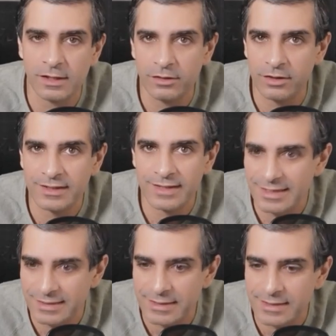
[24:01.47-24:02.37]
sell. You can
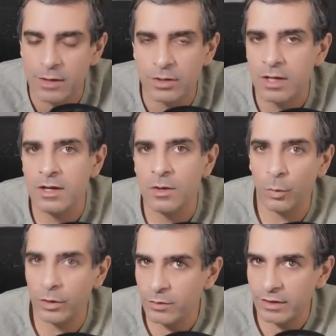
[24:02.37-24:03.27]
test this out.
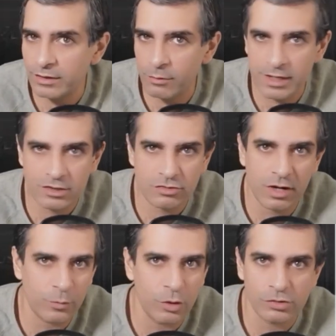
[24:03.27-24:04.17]
When you're integrating
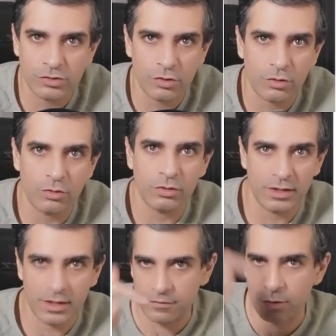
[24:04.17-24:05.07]
Stripe, we also
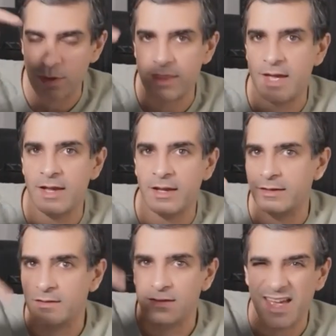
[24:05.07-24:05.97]
give you in there
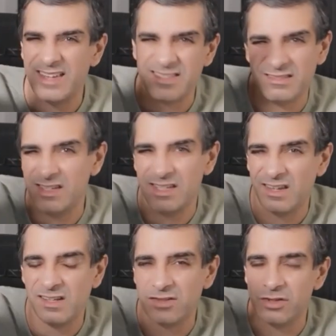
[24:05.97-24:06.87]
like the test
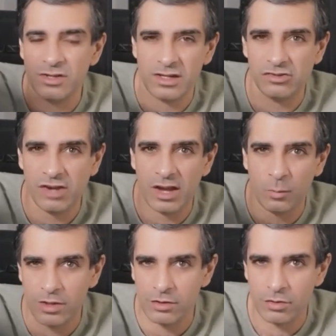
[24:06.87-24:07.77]
details so you can check
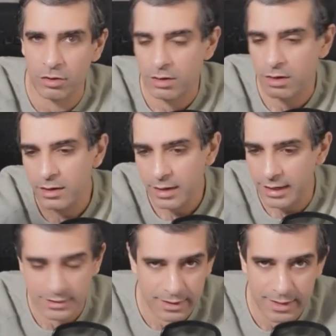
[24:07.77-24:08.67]
whether or not
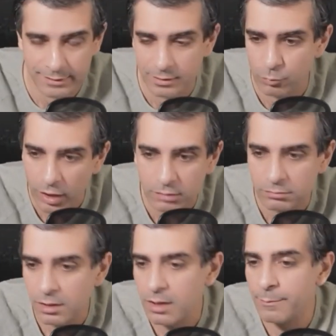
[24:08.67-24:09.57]
it's connected
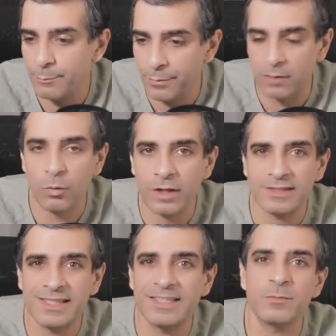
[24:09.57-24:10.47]
well. But
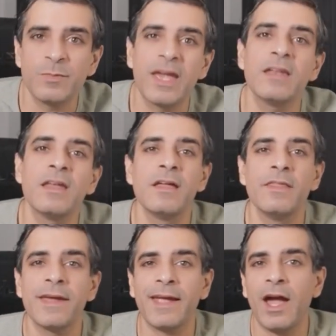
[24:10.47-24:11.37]
once this is paid,
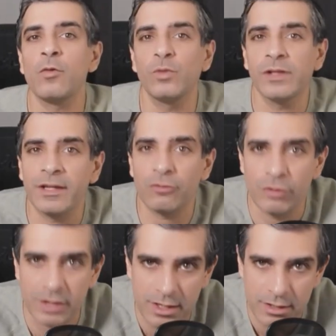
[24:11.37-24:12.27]
the account will get
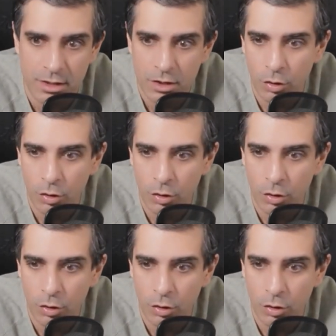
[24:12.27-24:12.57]
created